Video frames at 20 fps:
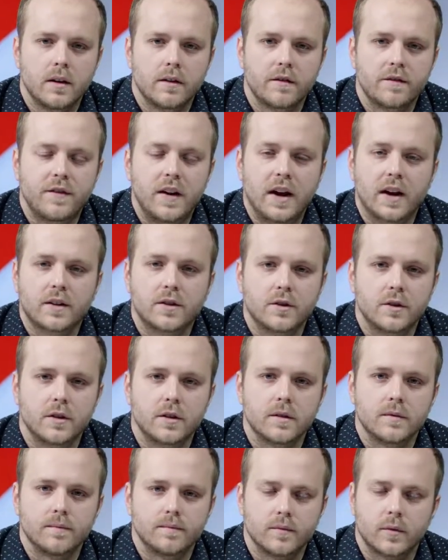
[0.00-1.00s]

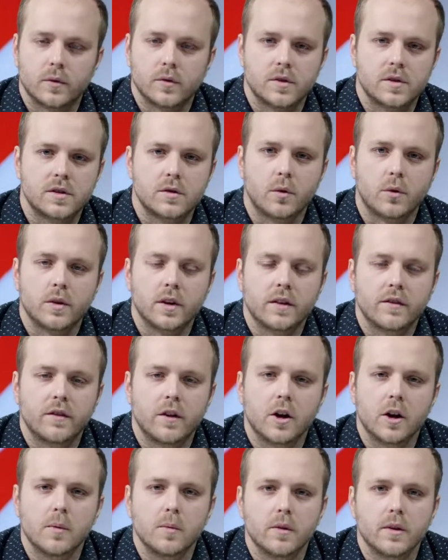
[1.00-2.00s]
factor or sorting
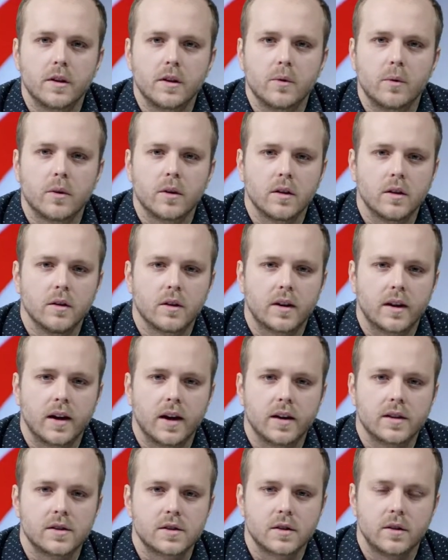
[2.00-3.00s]
variable that you want to look
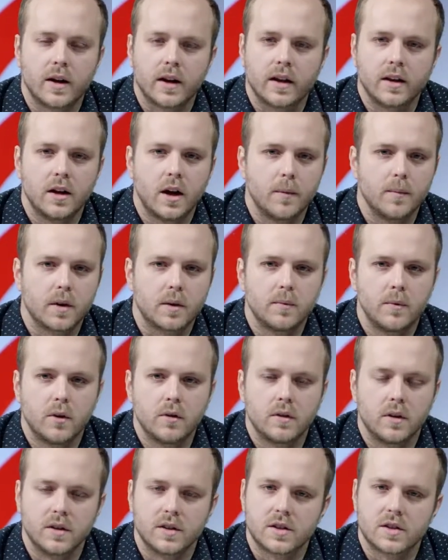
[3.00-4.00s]
at. So economic
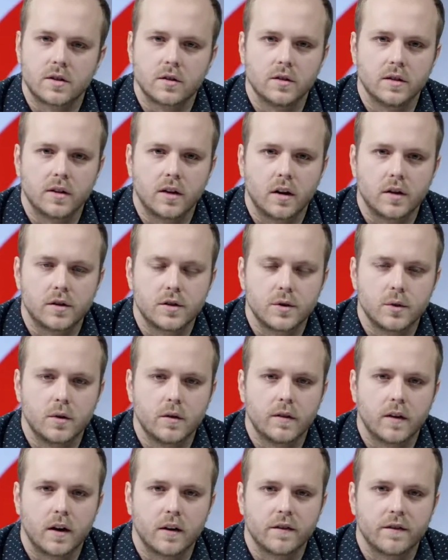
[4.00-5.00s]
moat and uncertainty are two
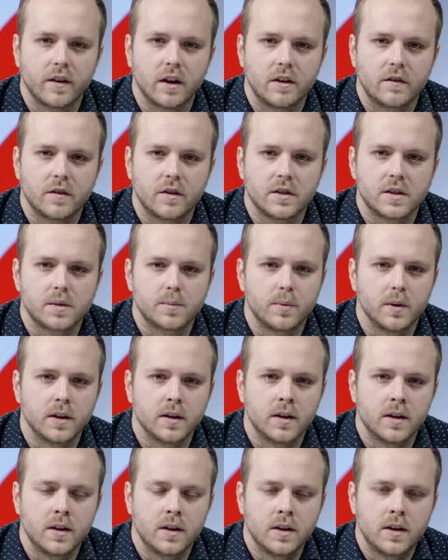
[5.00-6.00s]
of our favorites,
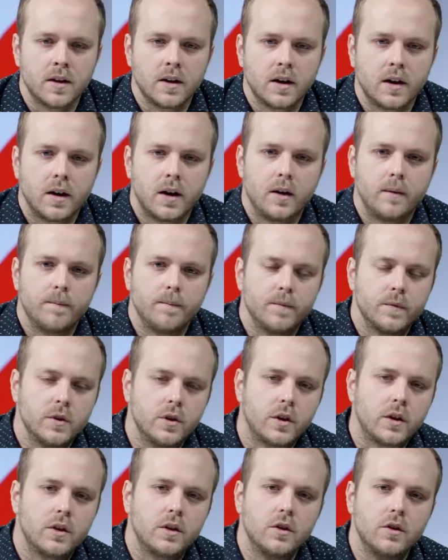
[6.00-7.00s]
but
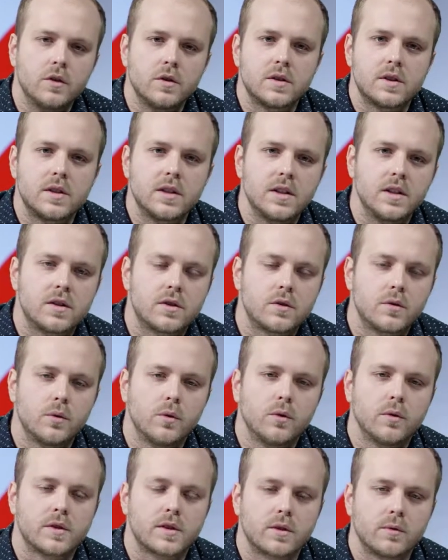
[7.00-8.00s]
you can use these
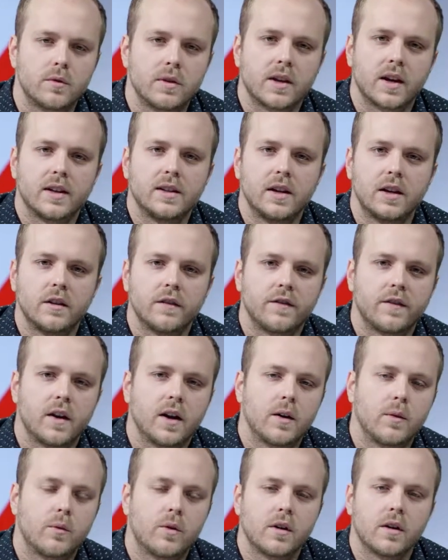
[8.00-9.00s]
tools to really
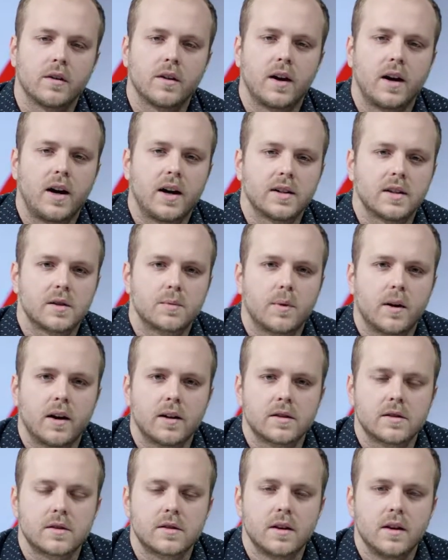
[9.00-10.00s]
identify where are the hot
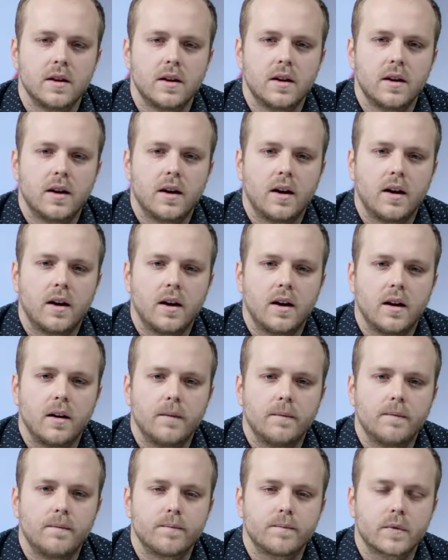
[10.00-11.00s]
spots
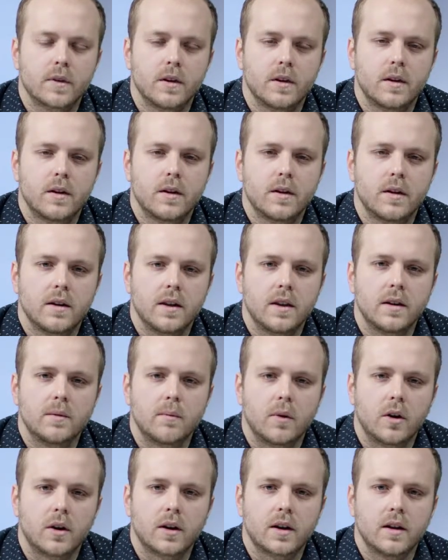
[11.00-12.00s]
in the
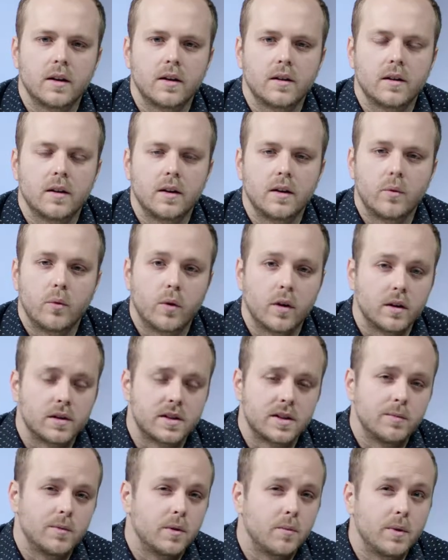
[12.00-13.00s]
market and where
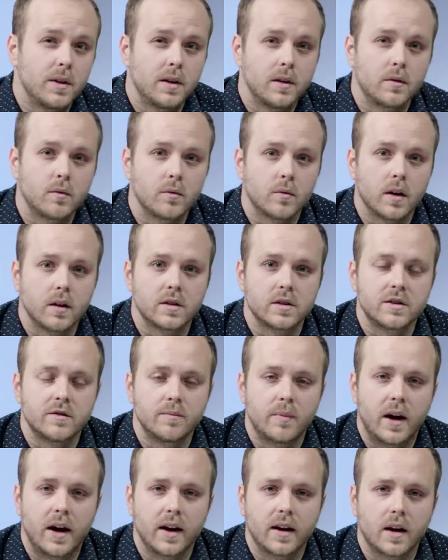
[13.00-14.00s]
seem to be relative
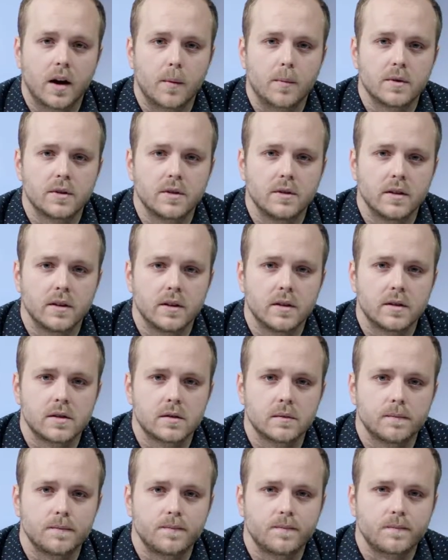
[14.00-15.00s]
buying opportunities.